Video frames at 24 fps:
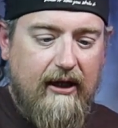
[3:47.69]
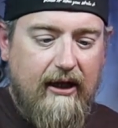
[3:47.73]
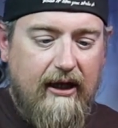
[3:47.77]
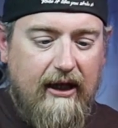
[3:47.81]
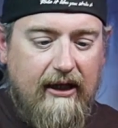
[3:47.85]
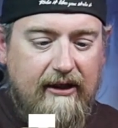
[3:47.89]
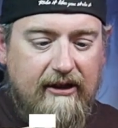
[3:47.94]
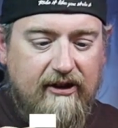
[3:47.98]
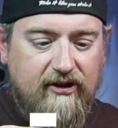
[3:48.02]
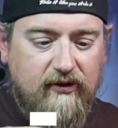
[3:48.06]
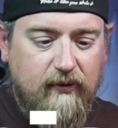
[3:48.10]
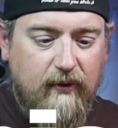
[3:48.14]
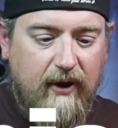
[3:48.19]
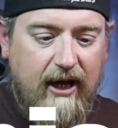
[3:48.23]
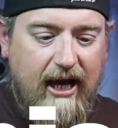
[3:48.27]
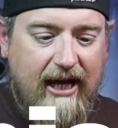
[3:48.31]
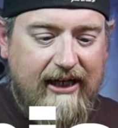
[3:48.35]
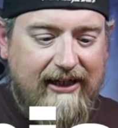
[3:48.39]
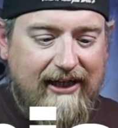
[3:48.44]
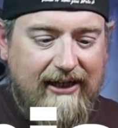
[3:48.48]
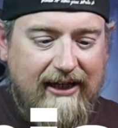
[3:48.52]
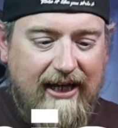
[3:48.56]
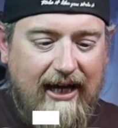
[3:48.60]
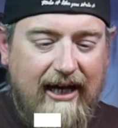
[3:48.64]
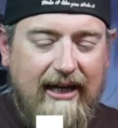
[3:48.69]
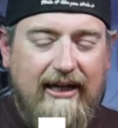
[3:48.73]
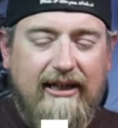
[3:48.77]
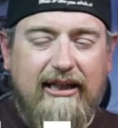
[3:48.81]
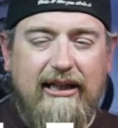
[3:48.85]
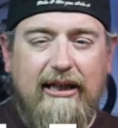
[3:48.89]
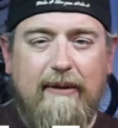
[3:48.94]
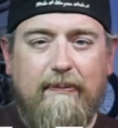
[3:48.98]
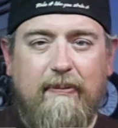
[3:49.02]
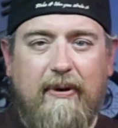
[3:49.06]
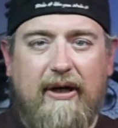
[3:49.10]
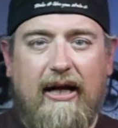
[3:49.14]
And this way I can kind of
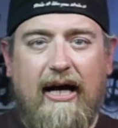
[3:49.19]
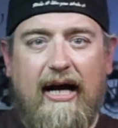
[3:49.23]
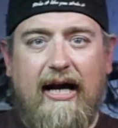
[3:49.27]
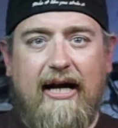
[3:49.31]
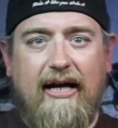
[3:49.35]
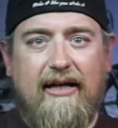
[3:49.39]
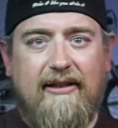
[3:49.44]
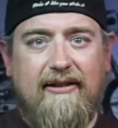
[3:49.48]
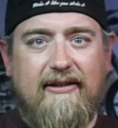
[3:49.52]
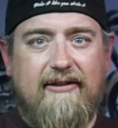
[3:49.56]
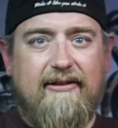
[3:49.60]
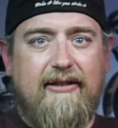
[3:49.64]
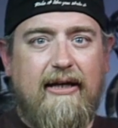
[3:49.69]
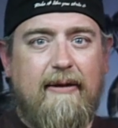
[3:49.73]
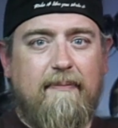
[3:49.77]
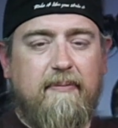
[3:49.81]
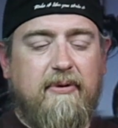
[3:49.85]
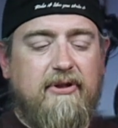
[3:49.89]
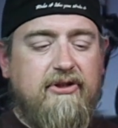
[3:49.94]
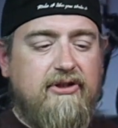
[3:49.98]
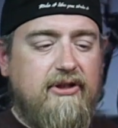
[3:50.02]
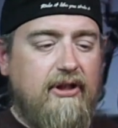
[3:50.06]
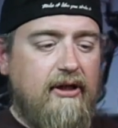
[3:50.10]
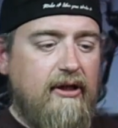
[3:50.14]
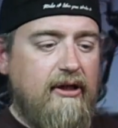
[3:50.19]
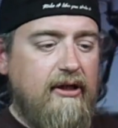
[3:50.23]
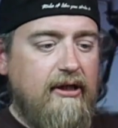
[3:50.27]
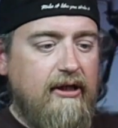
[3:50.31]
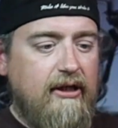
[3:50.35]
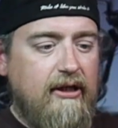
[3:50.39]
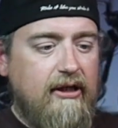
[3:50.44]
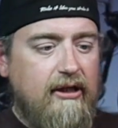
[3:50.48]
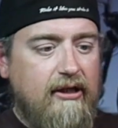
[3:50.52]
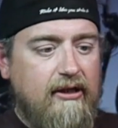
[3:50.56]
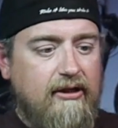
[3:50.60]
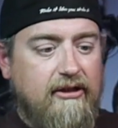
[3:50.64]
keep an eye on the temperature.
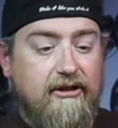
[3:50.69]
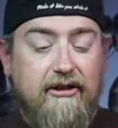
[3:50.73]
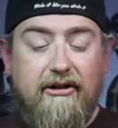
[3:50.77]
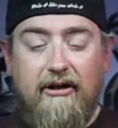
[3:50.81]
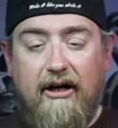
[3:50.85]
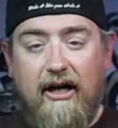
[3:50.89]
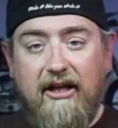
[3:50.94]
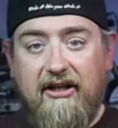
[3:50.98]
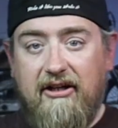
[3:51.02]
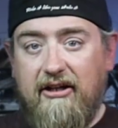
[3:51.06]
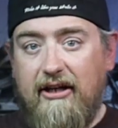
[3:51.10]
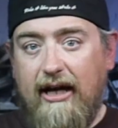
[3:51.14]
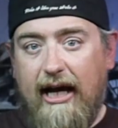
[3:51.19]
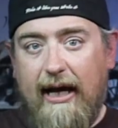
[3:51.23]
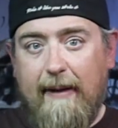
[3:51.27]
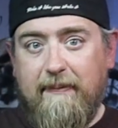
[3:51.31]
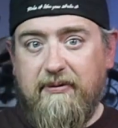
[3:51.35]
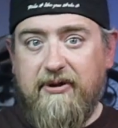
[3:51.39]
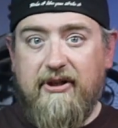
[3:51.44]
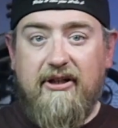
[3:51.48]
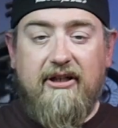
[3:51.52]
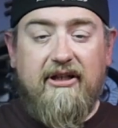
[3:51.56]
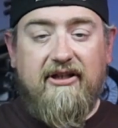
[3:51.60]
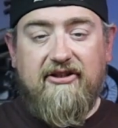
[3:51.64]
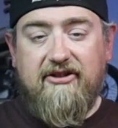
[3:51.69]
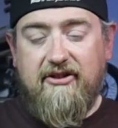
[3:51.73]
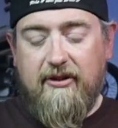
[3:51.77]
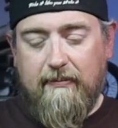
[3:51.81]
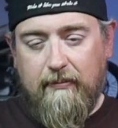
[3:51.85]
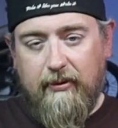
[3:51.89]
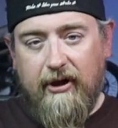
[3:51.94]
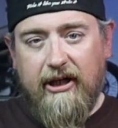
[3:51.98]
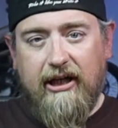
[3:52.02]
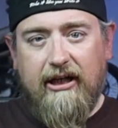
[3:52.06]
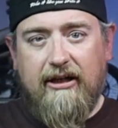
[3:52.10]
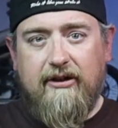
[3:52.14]
Your other option is to
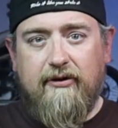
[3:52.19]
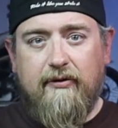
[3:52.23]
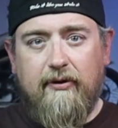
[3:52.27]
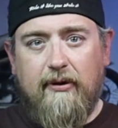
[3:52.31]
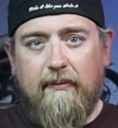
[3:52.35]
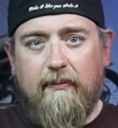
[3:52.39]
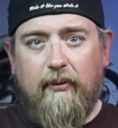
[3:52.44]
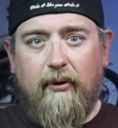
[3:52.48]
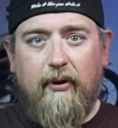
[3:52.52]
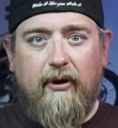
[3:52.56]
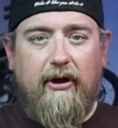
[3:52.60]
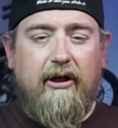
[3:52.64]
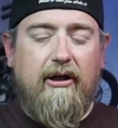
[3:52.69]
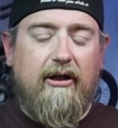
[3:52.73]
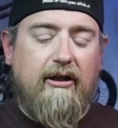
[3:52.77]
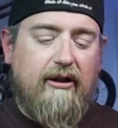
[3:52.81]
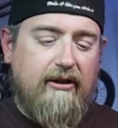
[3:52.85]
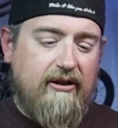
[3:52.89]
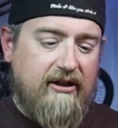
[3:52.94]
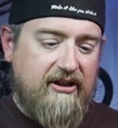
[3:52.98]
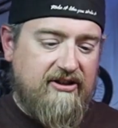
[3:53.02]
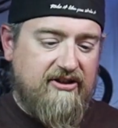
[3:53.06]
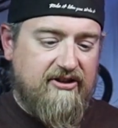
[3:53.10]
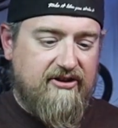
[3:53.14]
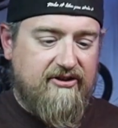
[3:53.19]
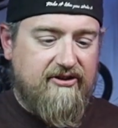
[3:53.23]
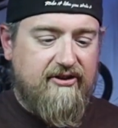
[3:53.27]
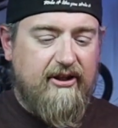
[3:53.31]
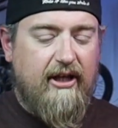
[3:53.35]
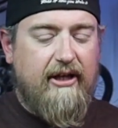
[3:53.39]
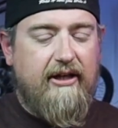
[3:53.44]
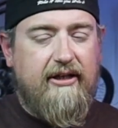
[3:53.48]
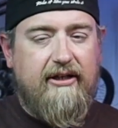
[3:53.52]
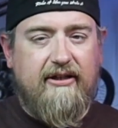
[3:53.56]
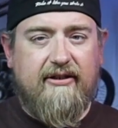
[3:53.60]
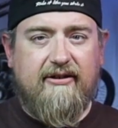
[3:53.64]
bring it to a boil and then just
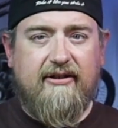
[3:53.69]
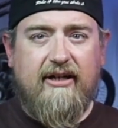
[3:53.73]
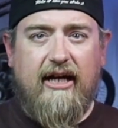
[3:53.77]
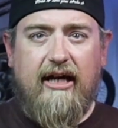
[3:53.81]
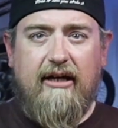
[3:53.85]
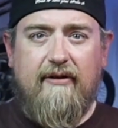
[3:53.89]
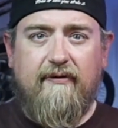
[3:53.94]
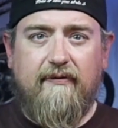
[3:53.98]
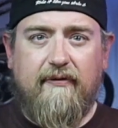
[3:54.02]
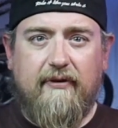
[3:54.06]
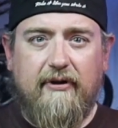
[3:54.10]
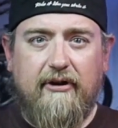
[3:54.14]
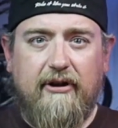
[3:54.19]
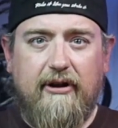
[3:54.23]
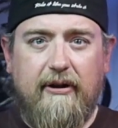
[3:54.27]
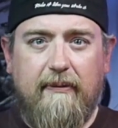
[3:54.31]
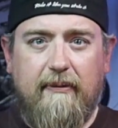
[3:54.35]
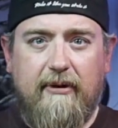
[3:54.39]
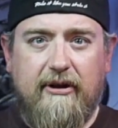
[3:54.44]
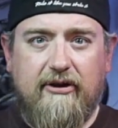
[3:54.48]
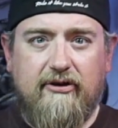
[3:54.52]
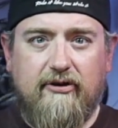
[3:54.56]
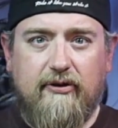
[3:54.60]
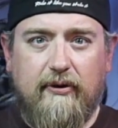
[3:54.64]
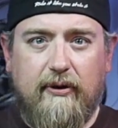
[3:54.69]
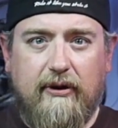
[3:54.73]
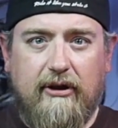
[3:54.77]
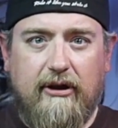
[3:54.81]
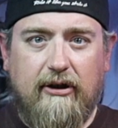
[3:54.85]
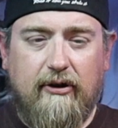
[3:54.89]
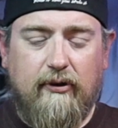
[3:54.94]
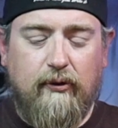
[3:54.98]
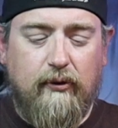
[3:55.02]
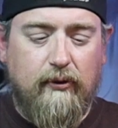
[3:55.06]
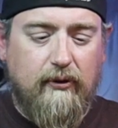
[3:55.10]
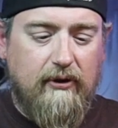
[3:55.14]
set it aside for a little bit so it
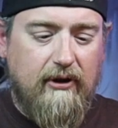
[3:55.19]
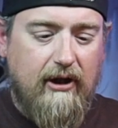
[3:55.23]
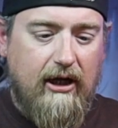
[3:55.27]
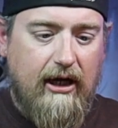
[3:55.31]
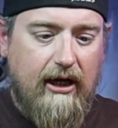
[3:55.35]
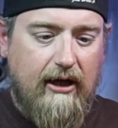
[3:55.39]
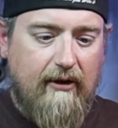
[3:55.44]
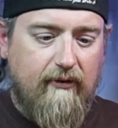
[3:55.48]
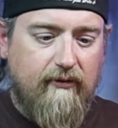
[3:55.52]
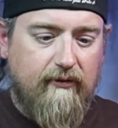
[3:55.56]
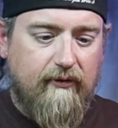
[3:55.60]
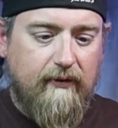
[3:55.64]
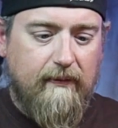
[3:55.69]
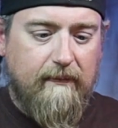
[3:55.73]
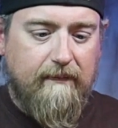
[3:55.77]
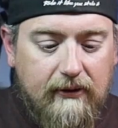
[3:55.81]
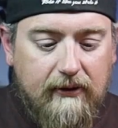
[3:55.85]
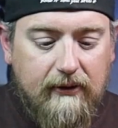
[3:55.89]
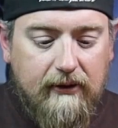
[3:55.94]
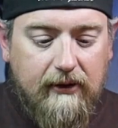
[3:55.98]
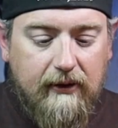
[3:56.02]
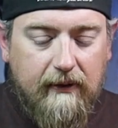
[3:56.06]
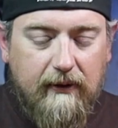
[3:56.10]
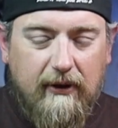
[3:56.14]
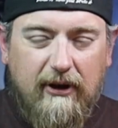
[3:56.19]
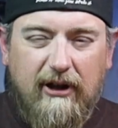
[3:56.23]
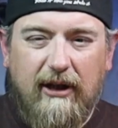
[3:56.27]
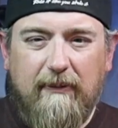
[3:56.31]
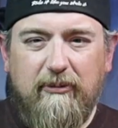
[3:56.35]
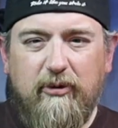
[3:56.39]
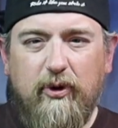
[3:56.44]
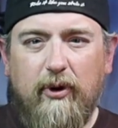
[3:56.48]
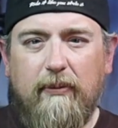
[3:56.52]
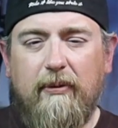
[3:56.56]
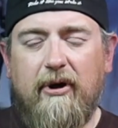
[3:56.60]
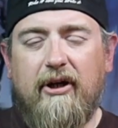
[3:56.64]
can cool off. And we're
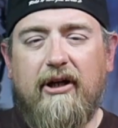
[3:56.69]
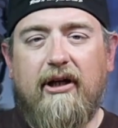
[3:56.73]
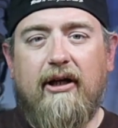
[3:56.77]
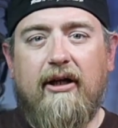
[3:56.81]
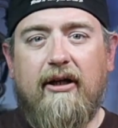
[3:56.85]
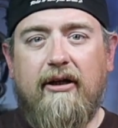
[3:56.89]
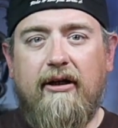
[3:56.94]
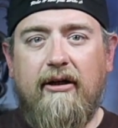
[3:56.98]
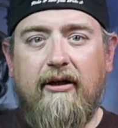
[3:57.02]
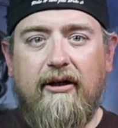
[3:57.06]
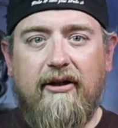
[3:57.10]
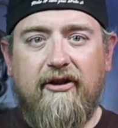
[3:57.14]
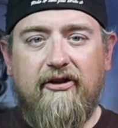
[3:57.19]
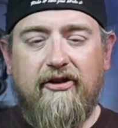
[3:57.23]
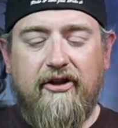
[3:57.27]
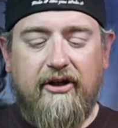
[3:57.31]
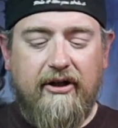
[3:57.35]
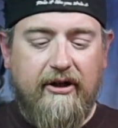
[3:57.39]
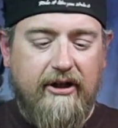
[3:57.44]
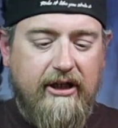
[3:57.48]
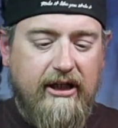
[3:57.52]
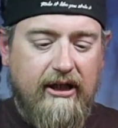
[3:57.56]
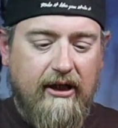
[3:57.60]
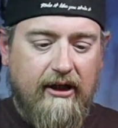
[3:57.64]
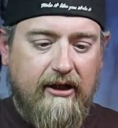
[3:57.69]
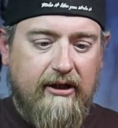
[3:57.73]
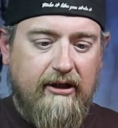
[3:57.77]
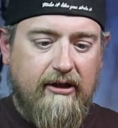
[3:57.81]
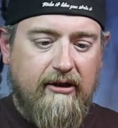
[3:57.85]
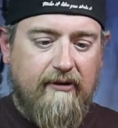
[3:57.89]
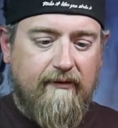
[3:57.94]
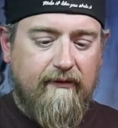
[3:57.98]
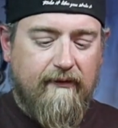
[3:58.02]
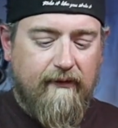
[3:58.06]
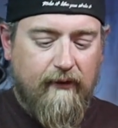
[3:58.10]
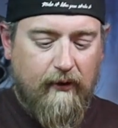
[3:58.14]
up to about 130,
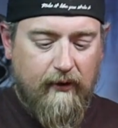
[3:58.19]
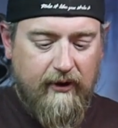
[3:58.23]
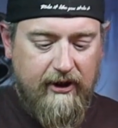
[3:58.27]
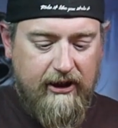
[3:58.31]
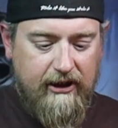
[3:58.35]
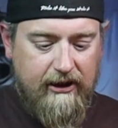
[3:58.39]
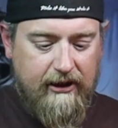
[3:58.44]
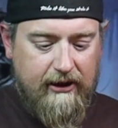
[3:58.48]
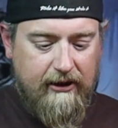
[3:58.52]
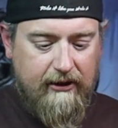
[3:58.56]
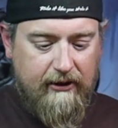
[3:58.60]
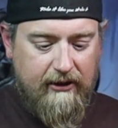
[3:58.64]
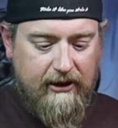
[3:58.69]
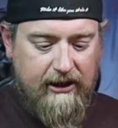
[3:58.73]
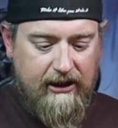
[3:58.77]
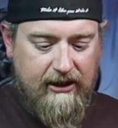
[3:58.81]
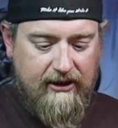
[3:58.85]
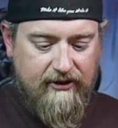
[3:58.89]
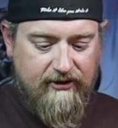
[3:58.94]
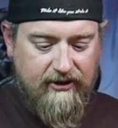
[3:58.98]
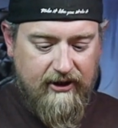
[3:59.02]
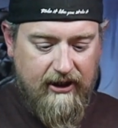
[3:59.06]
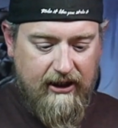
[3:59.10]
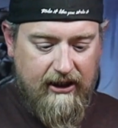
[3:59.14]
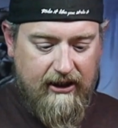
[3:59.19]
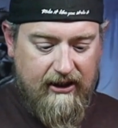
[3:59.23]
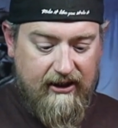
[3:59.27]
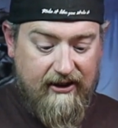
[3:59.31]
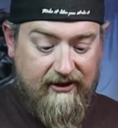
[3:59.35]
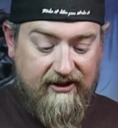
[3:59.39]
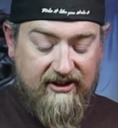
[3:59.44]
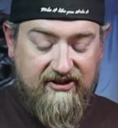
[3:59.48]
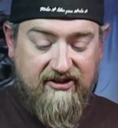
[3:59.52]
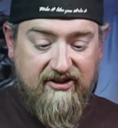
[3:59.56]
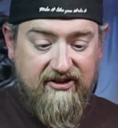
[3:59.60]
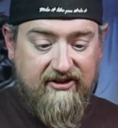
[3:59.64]
140 degrees.
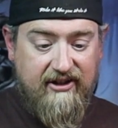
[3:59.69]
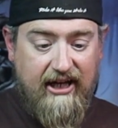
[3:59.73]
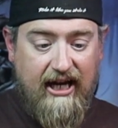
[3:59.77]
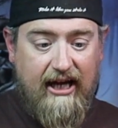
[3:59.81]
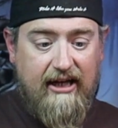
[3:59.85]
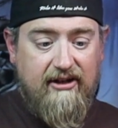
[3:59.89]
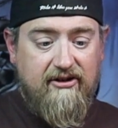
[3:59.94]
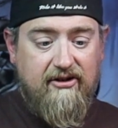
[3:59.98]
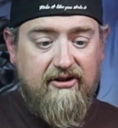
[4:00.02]
This is not